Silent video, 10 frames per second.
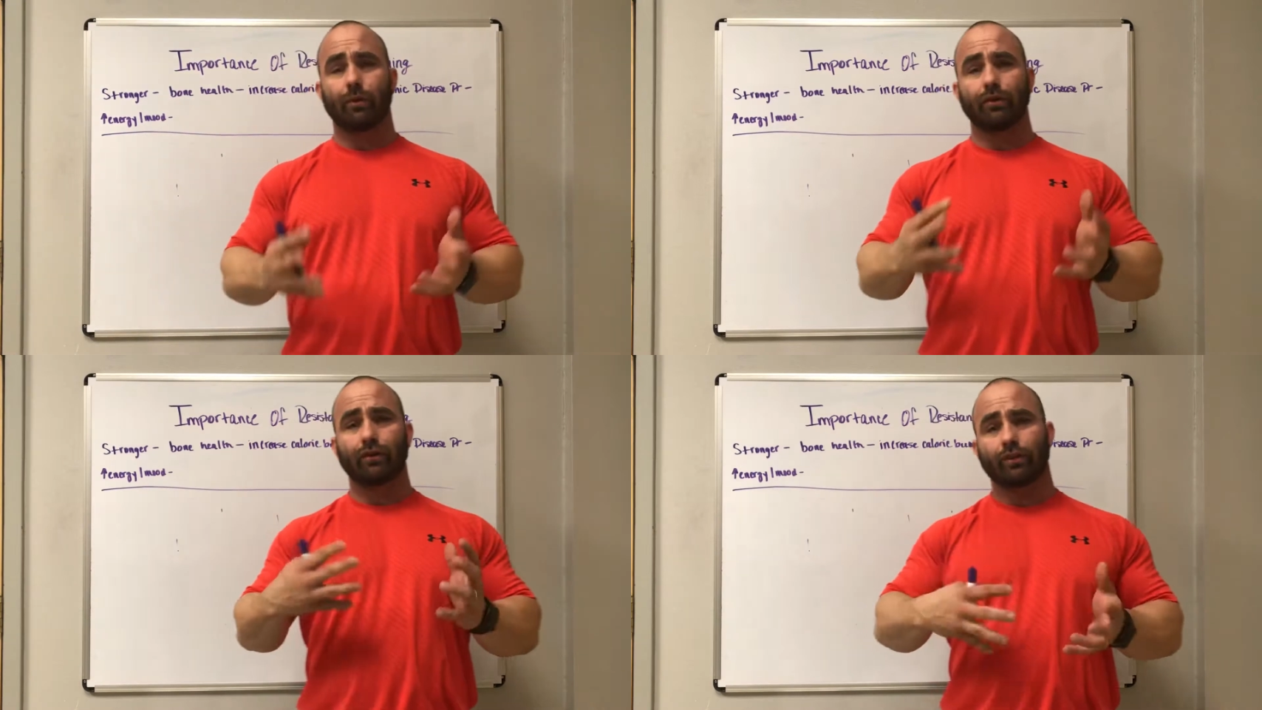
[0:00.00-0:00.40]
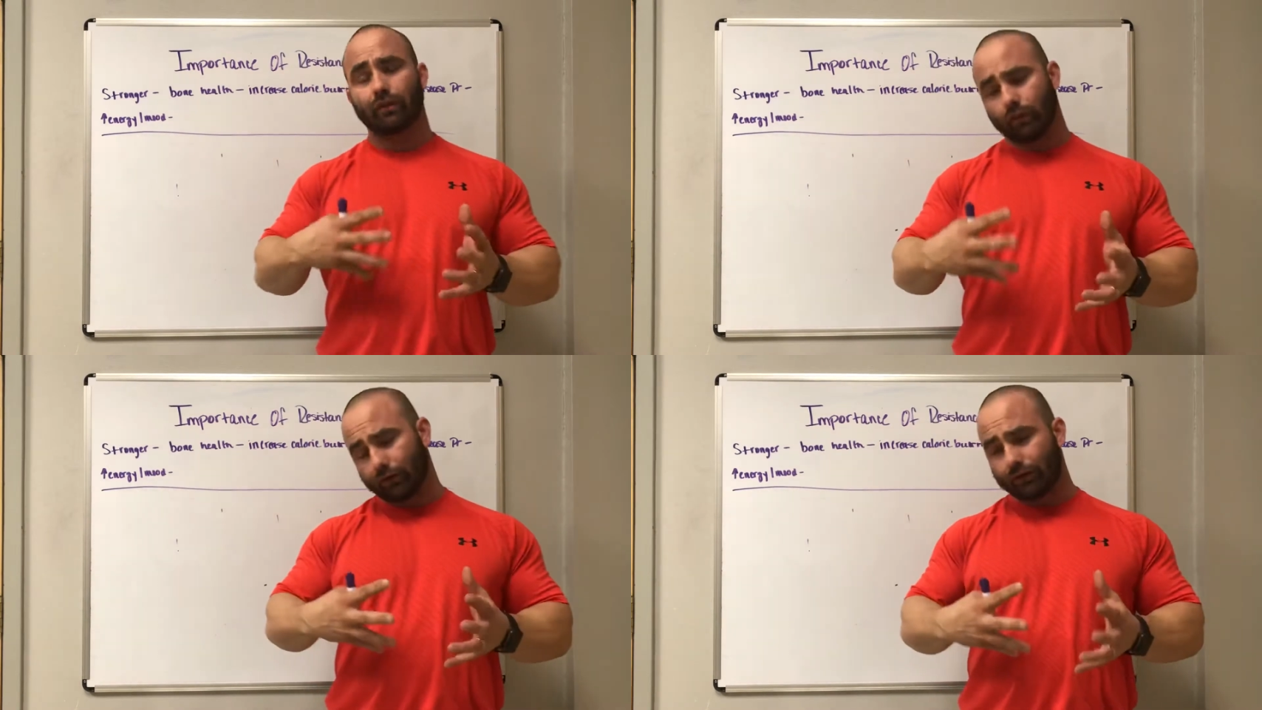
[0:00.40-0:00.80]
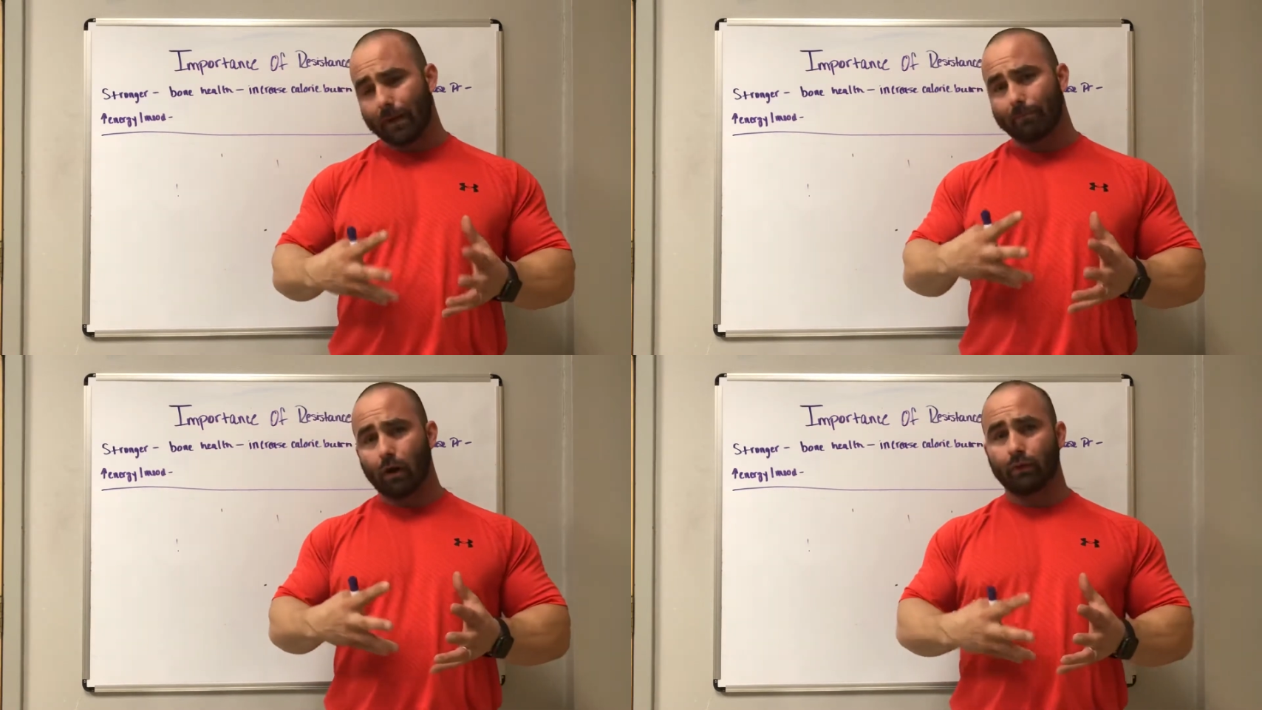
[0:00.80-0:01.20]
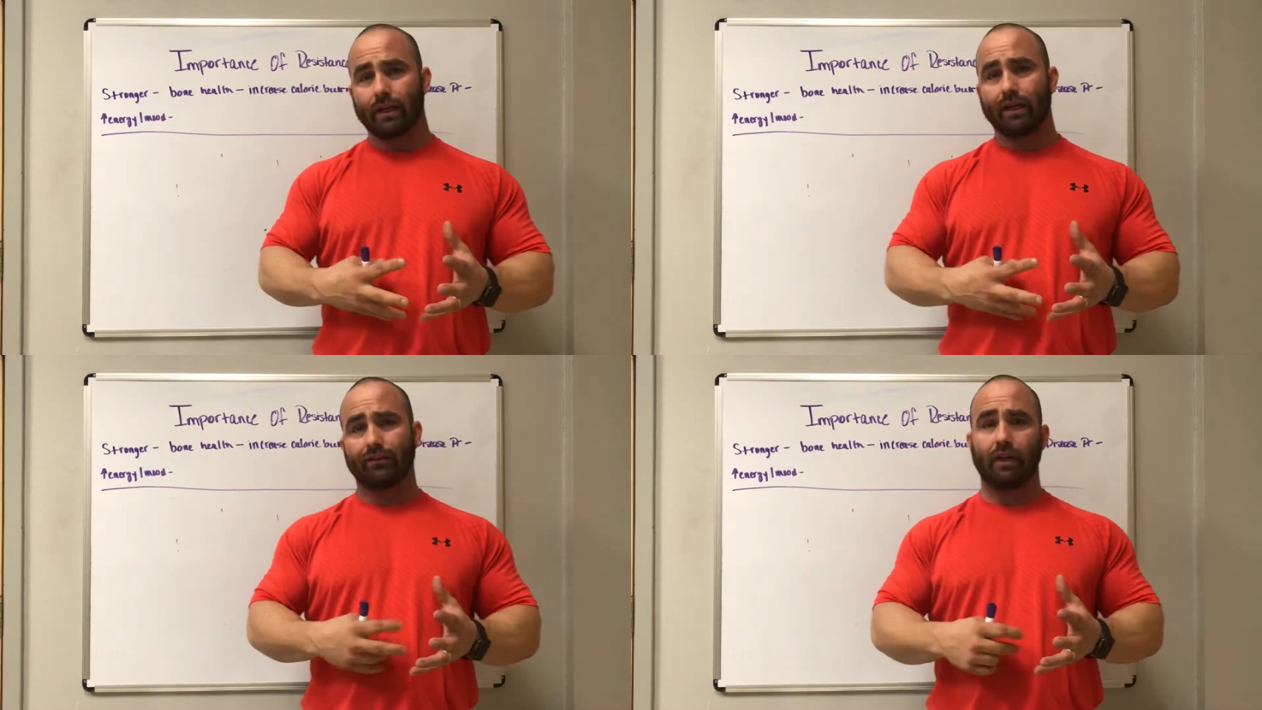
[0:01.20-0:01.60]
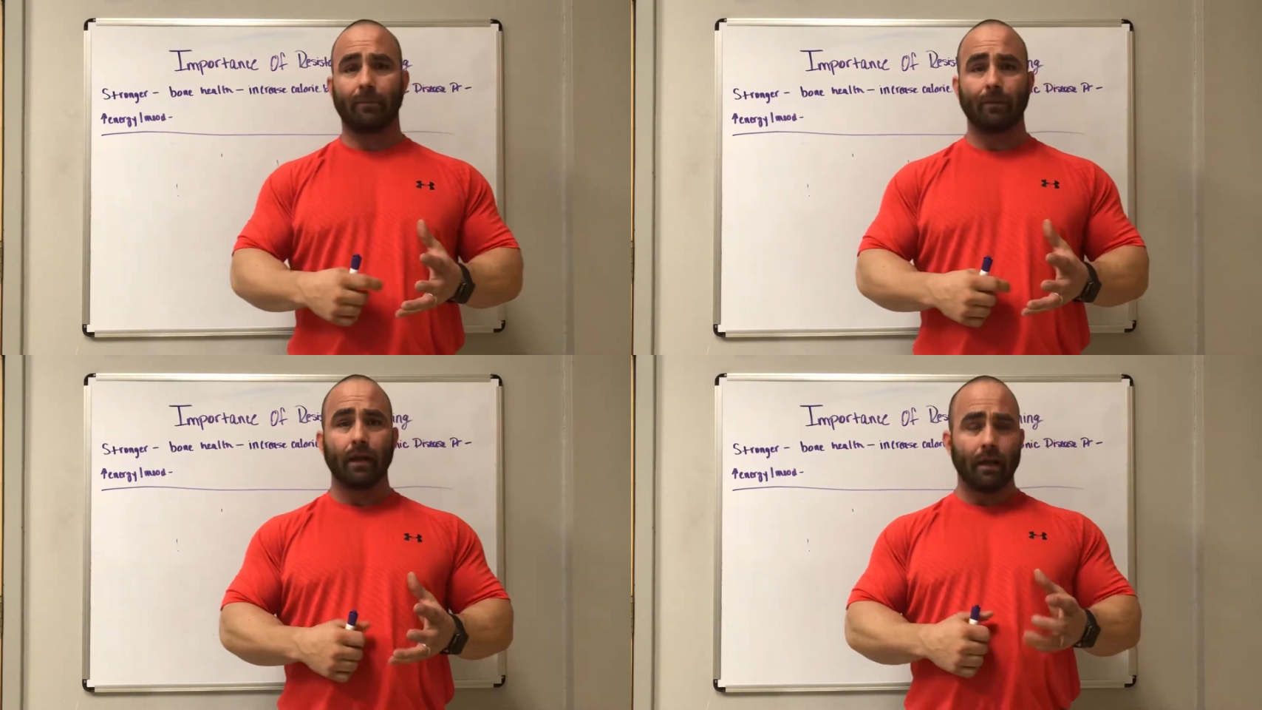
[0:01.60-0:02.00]
We start to lose that bone
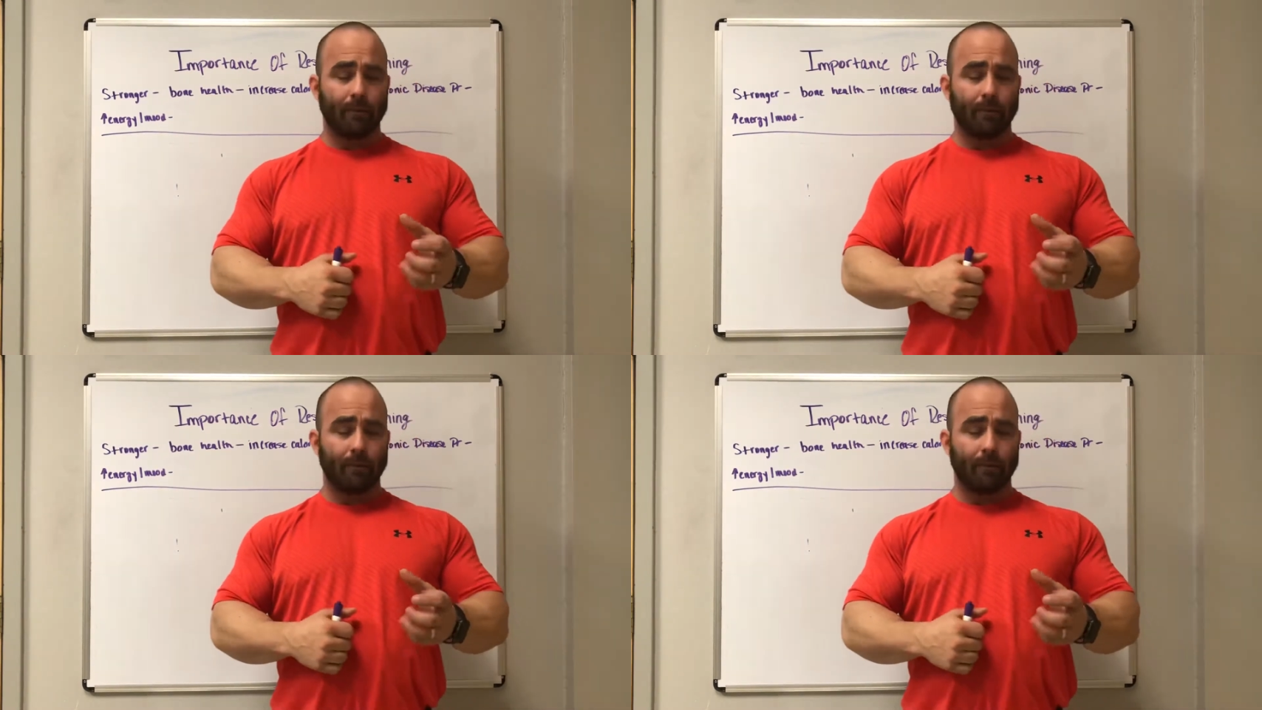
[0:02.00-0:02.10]
density,